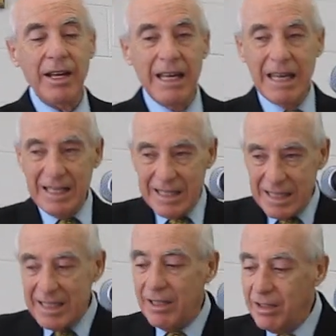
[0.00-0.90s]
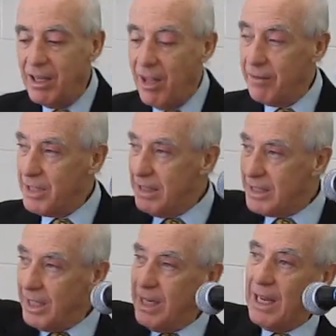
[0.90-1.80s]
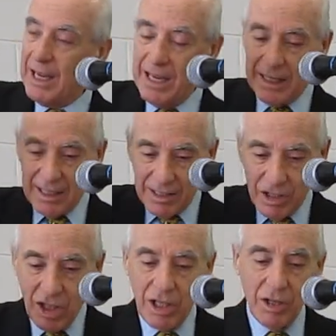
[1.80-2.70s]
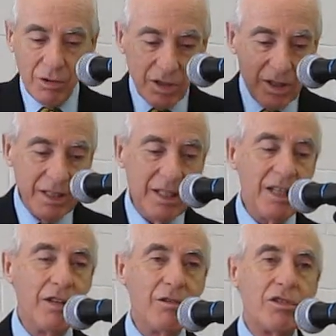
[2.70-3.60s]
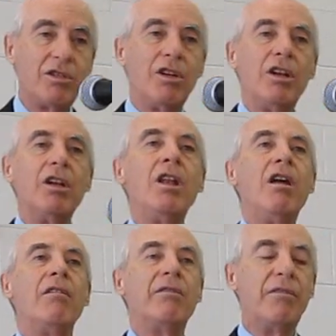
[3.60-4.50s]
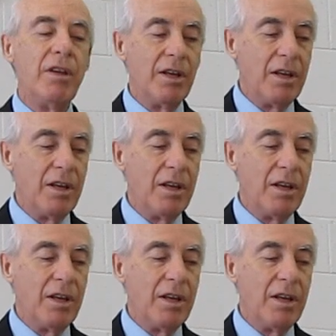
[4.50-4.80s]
He still loves, and today He continues, continues to love